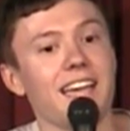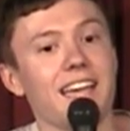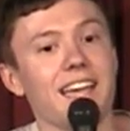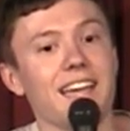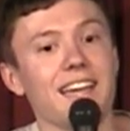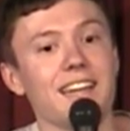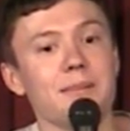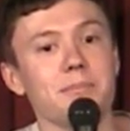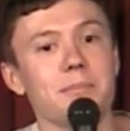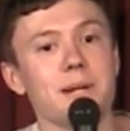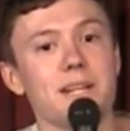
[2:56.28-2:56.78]

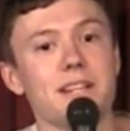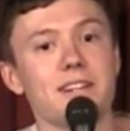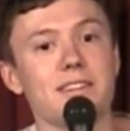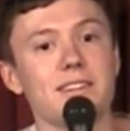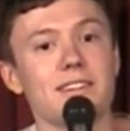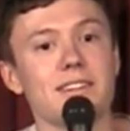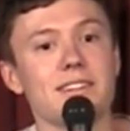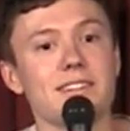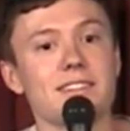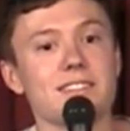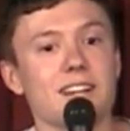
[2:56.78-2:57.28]
And
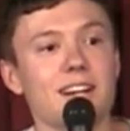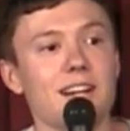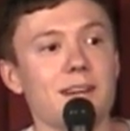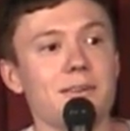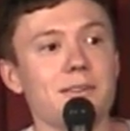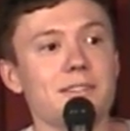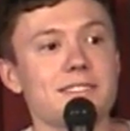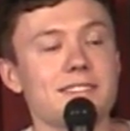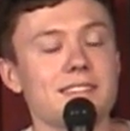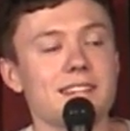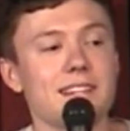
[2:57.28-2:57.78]
because I
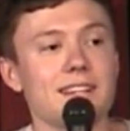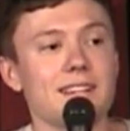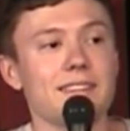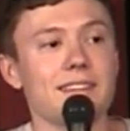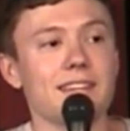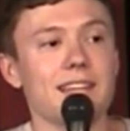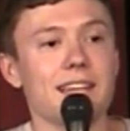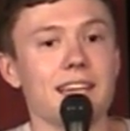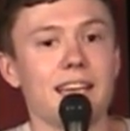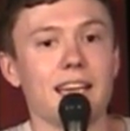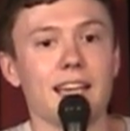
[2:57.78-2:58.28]
was down
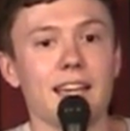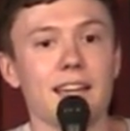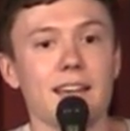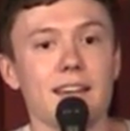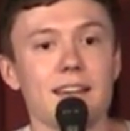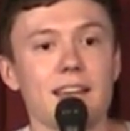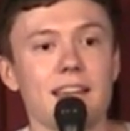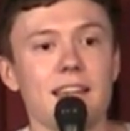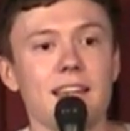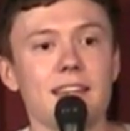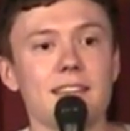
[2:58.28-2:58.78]
there,
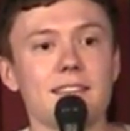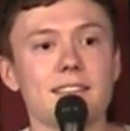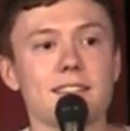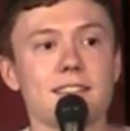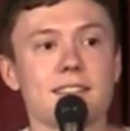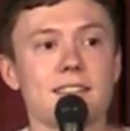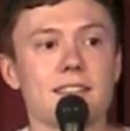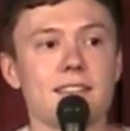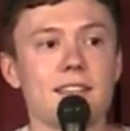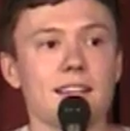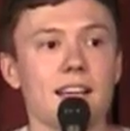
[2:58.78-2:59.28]
and here's
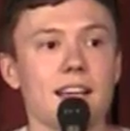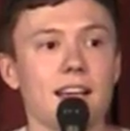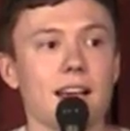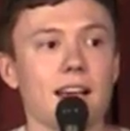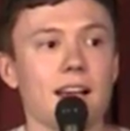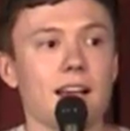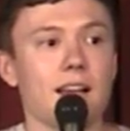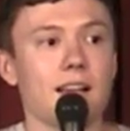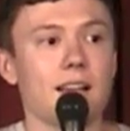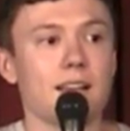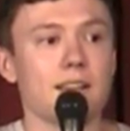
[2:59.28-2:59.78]
the thing,
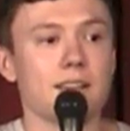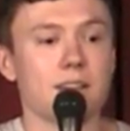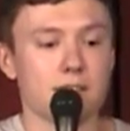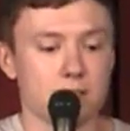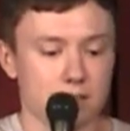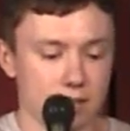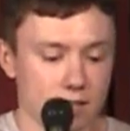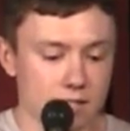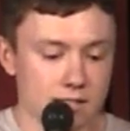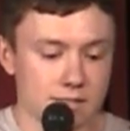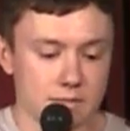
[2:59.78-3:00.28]

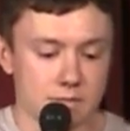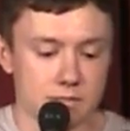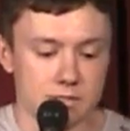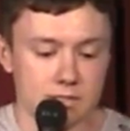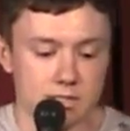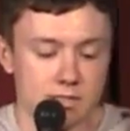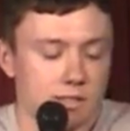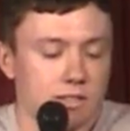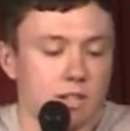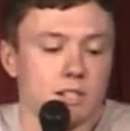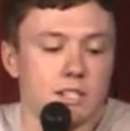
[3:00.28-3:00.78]

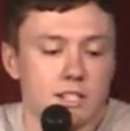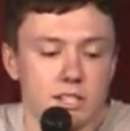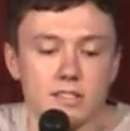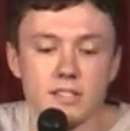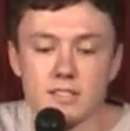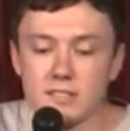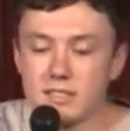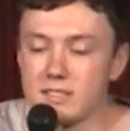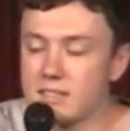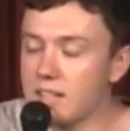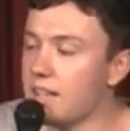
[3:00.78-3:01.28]
because
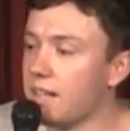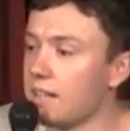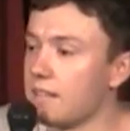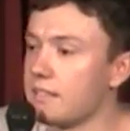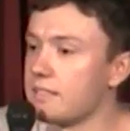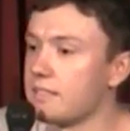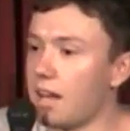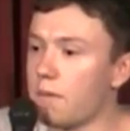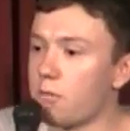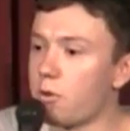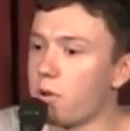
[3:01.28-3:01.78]
it
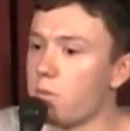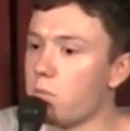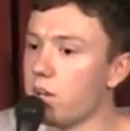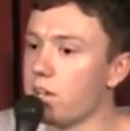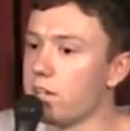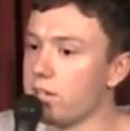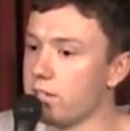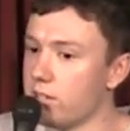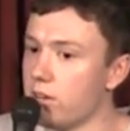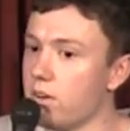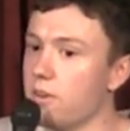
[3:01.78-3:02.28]
stinks everywhere
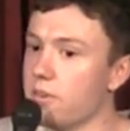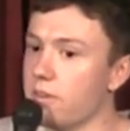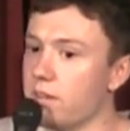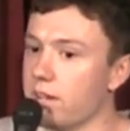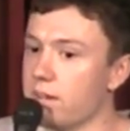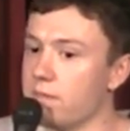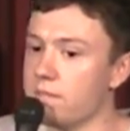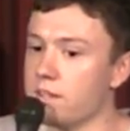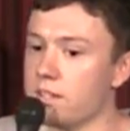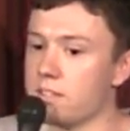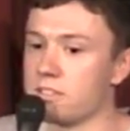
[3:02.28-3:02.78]
you go
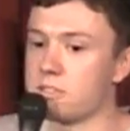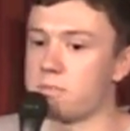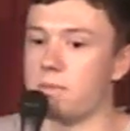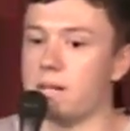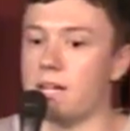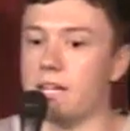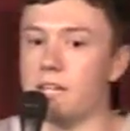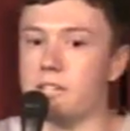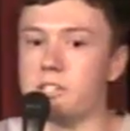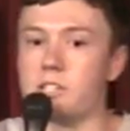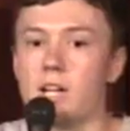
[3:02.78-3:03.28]
down Venice
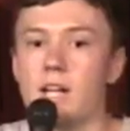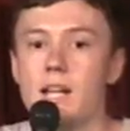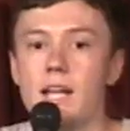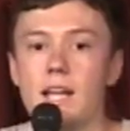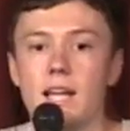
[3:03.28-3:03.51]
Beach.